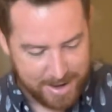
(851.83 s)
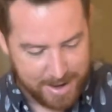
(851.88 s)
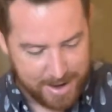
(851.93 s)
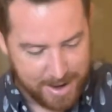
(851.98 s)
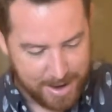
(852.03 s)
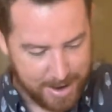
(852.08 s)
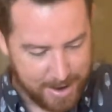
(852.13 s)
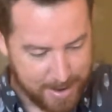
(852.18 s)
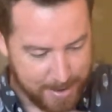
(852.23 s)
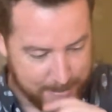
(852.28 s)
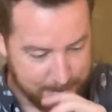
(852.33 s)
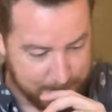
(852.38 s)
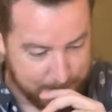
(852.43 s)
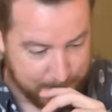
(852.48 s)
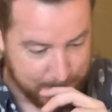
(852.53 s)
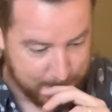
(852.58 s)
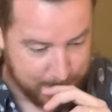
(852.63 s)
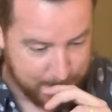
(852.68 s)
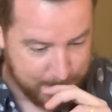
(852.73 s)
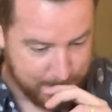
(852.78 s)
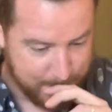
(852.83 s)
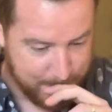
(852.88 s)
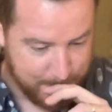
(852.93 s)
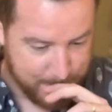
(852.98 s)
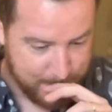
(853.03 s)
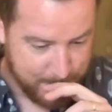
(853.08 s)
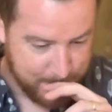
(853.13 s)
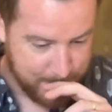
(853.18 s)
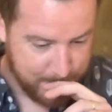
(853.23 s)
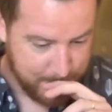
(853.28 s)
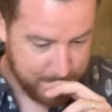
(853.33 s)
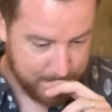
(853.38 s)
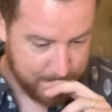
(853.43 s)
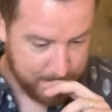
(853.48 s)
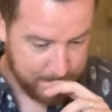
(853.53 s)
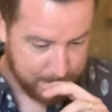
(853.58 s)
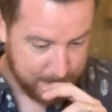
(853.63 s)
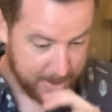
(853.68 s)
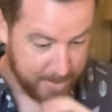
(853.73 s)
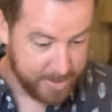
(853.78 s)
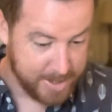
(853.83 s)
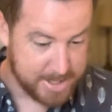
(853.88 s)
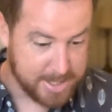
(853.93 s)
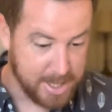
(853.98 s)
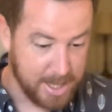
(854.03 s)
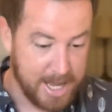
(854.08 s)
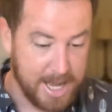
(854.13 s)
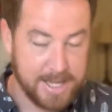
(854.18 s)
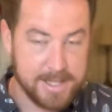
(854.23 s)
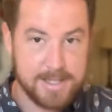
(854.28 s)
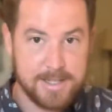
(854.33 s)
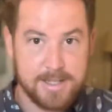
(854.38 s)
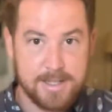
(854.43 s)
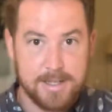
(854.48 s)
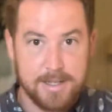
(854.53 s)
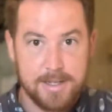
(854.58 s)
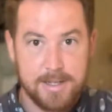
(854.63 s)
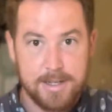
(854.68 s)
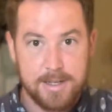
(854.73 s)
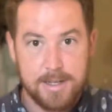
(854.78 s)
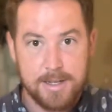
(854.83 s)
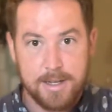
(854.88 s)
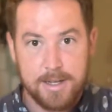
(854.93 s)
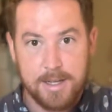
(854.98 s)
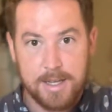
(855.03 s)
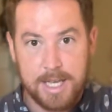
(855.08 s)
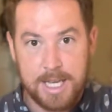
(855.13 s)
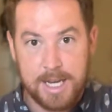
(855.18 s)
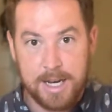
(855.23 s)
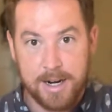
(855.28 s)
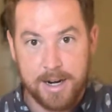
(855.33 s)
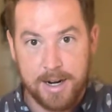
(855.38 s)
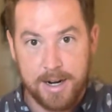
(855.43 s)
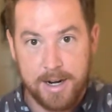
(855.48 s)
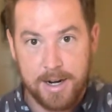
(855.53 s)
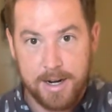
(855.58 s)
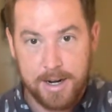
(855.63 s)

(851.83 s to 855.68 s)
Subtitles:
In this glass here,